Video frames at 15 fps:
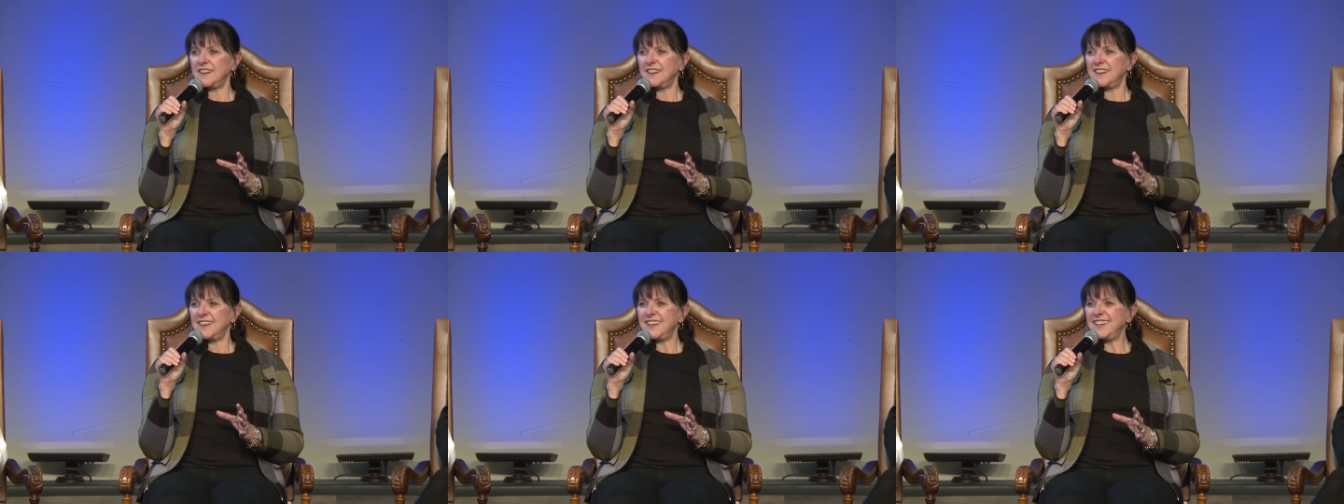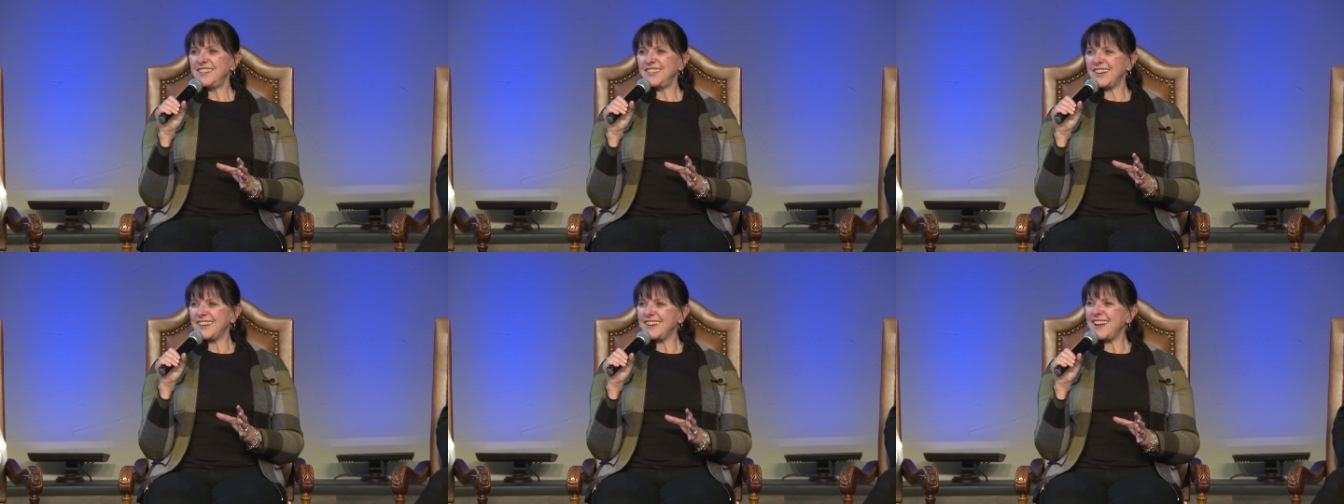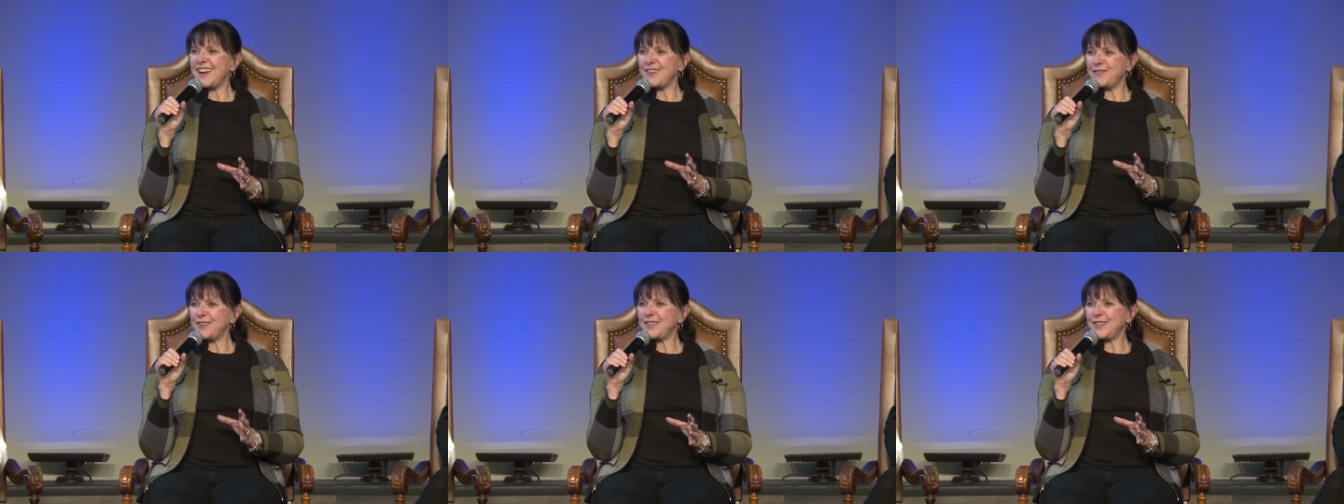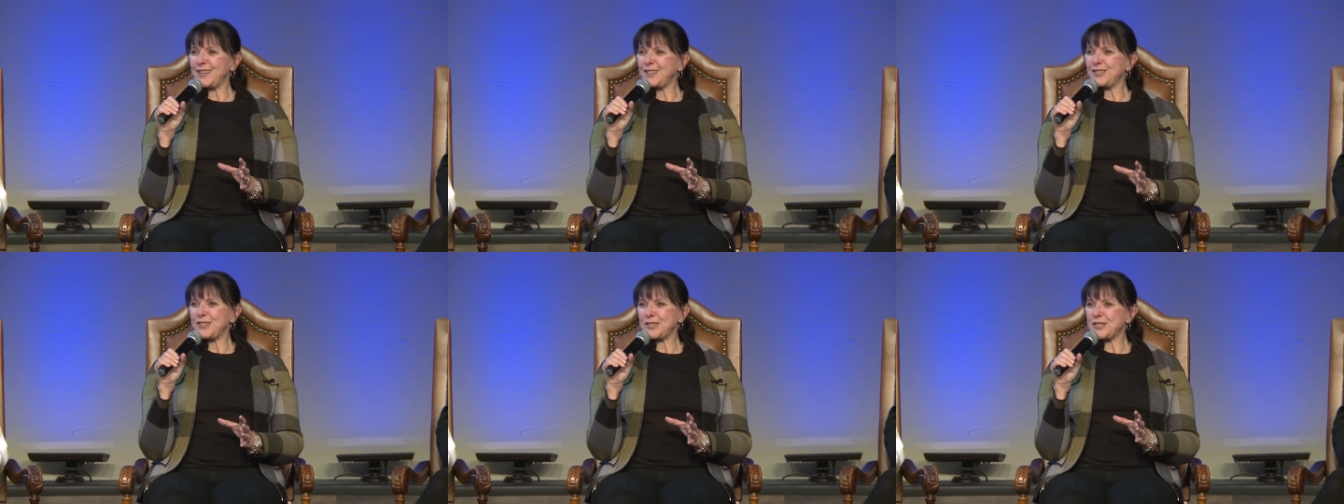he'd done
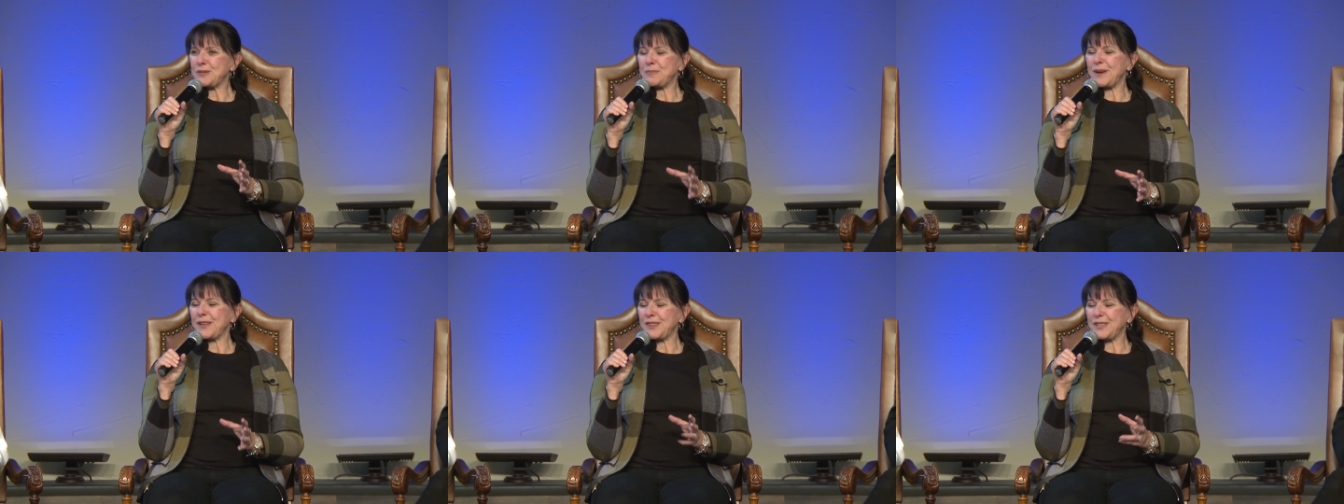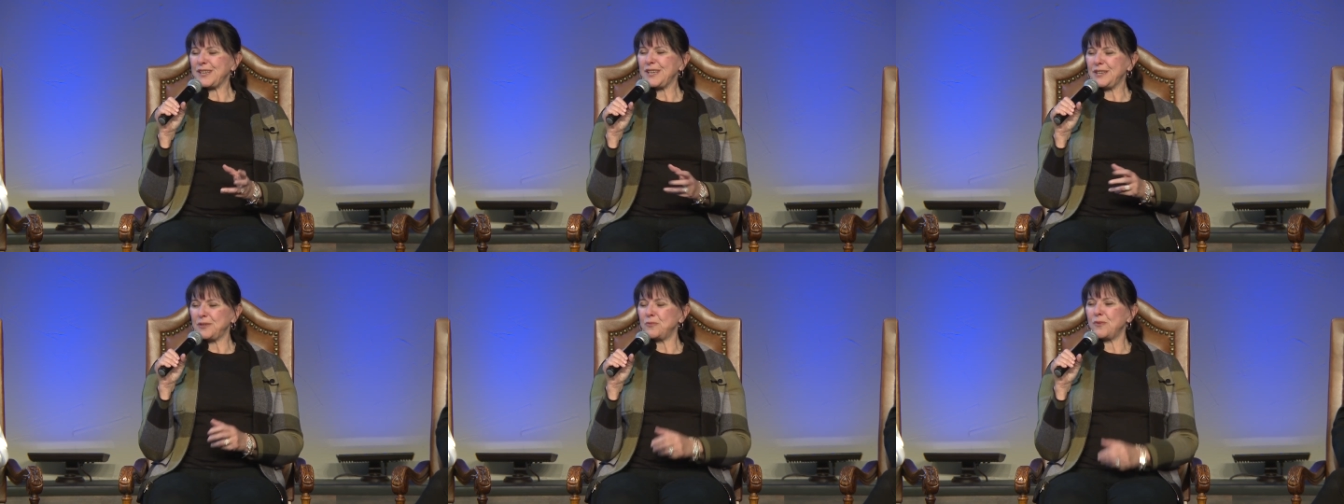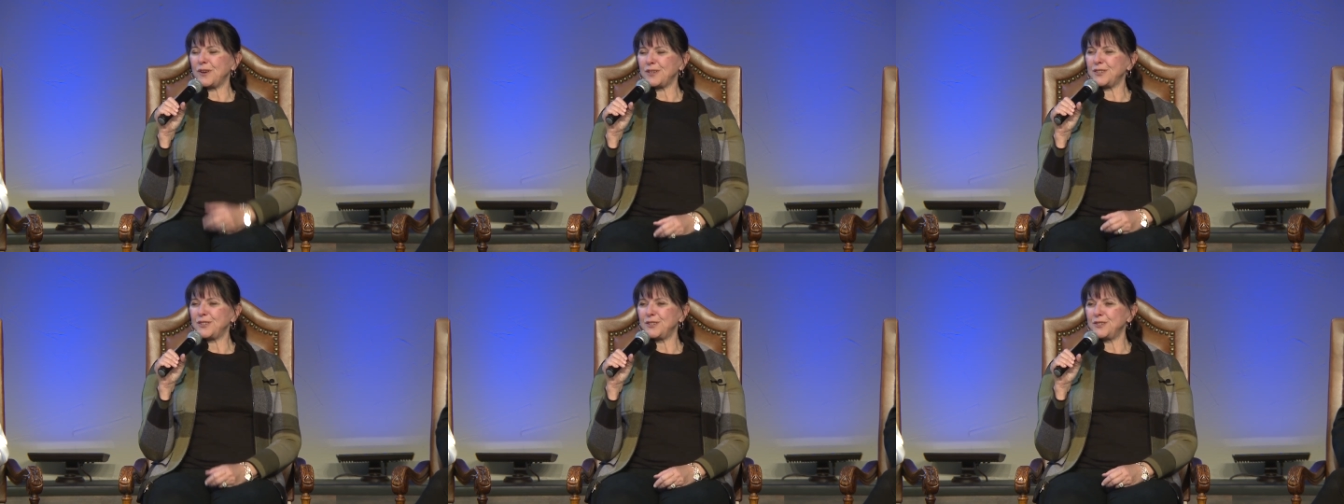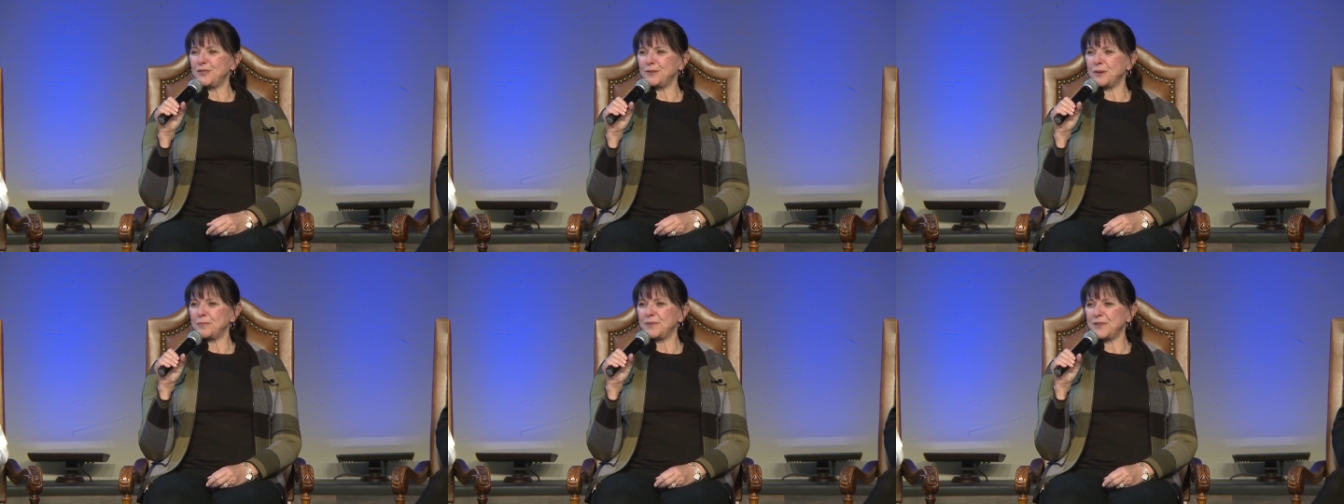everything just about that he had wanted to do
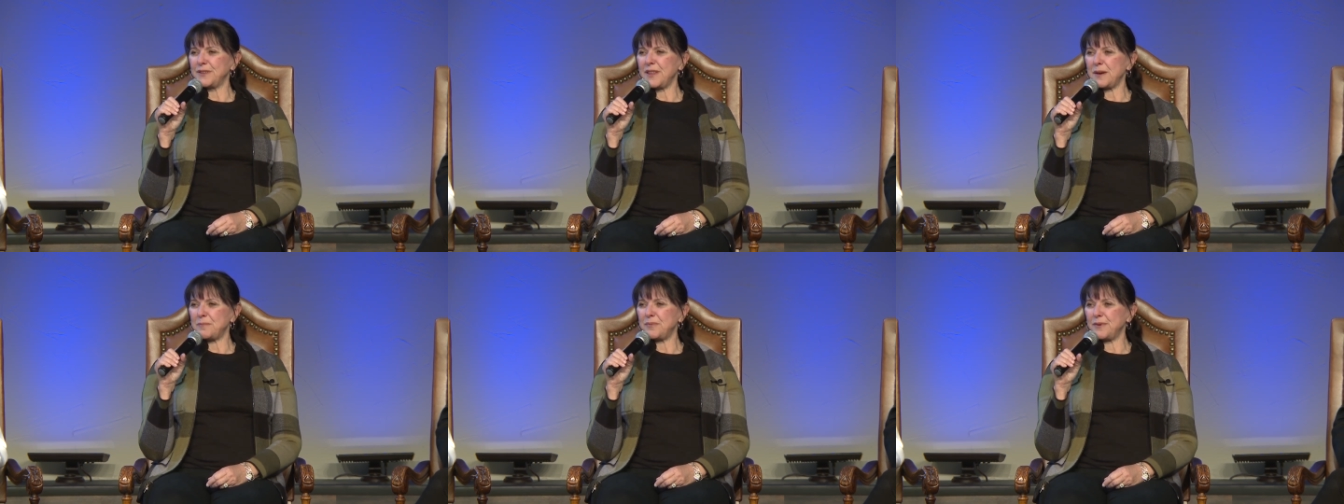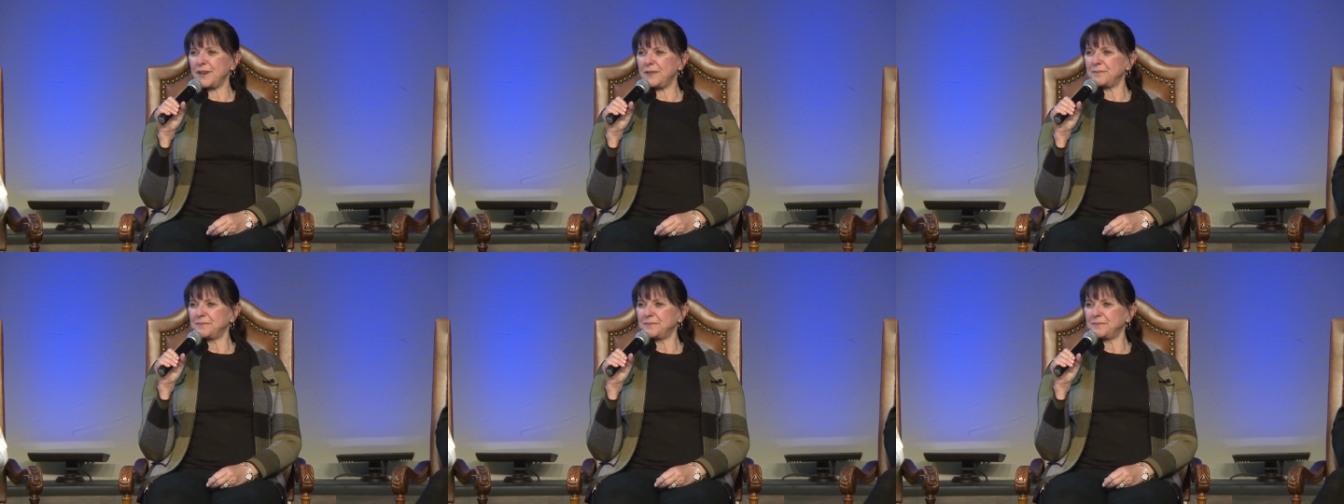up to that point.